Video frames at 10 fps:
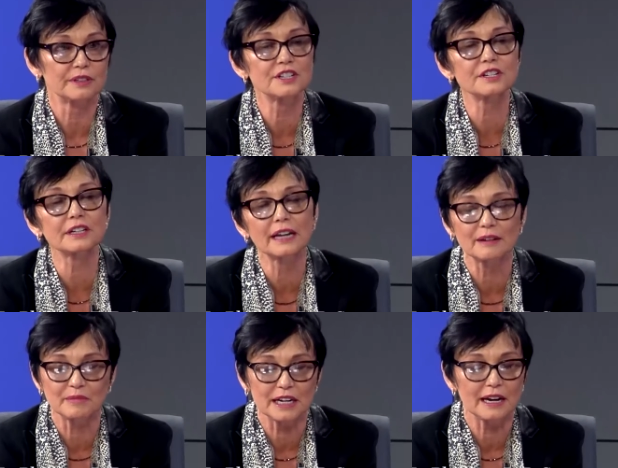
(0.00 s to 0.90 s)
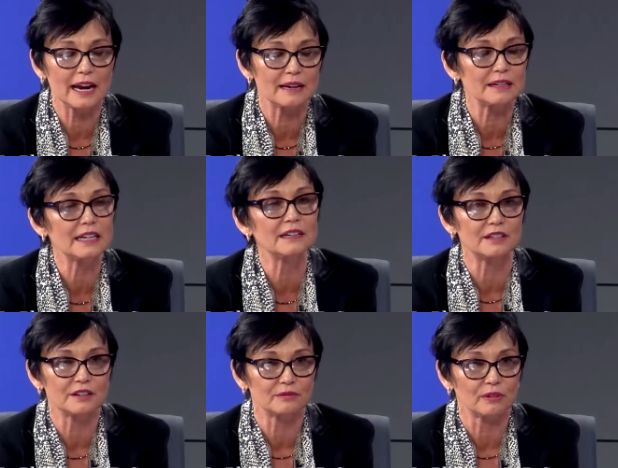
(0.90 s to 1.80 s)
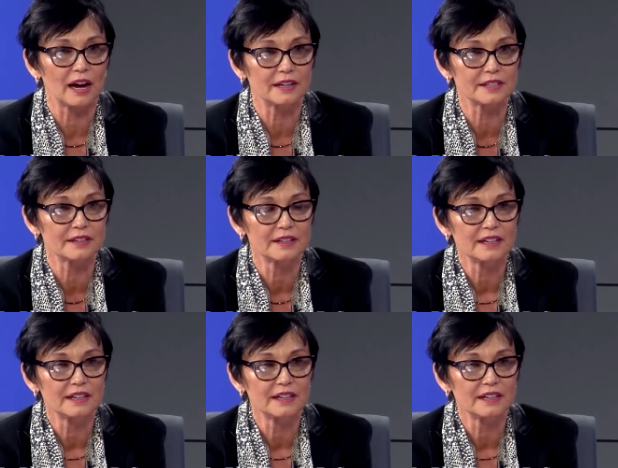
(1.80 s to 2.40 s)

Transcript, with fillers: Just let me eat right."